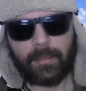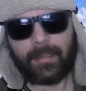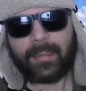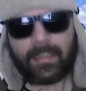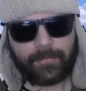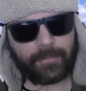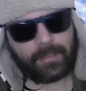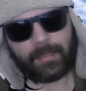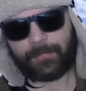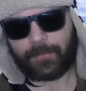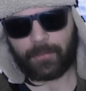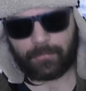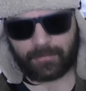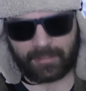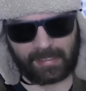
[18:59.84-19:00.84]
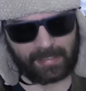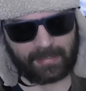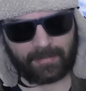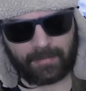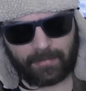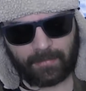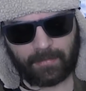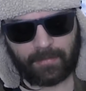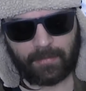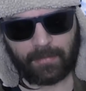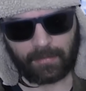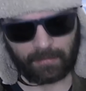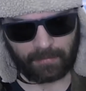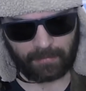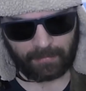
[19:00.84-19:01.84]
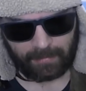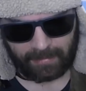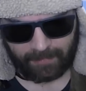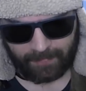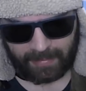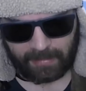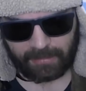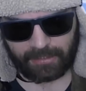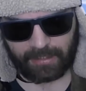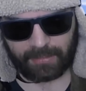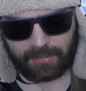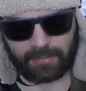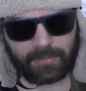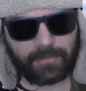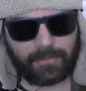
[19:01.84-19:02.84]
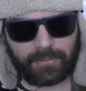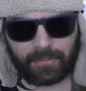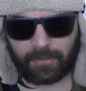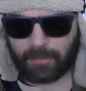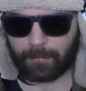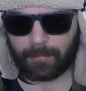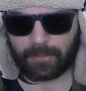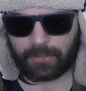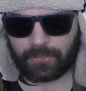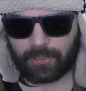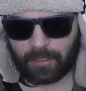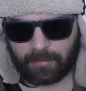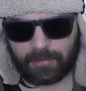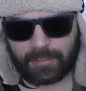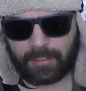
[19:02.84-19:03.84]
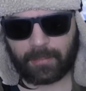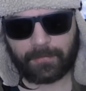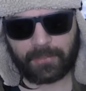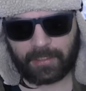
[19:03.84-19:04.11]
even if you did have access to the majority of